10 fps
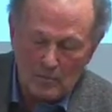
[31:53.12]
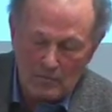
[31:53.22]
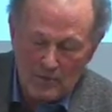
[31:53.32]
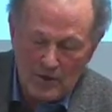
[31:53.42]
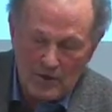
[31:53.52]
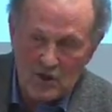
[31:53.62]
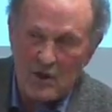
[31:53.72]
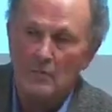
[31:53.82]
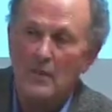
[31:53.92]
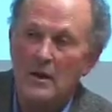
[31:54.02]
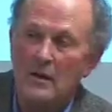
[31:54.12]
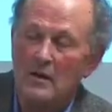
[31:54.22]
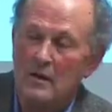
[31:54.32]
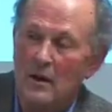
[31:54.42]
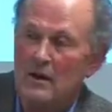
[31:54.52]
first main
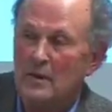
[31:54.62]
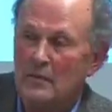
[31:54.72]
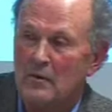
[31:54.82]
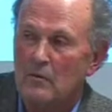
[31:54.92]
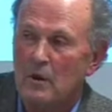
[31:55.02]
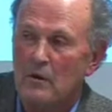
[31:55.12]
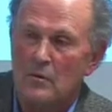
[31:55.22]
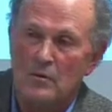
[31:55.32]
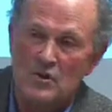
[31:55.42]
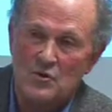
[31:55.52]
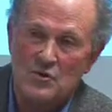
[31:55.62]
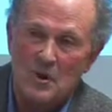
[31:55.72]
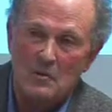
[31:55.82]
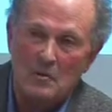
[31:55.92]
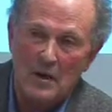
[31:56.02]
economic role, which was
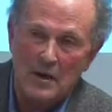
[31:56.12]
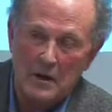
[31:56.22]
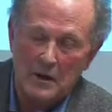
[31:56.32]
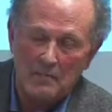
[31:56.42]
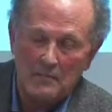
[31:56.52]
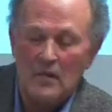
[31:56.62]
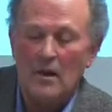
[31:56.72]
in mining.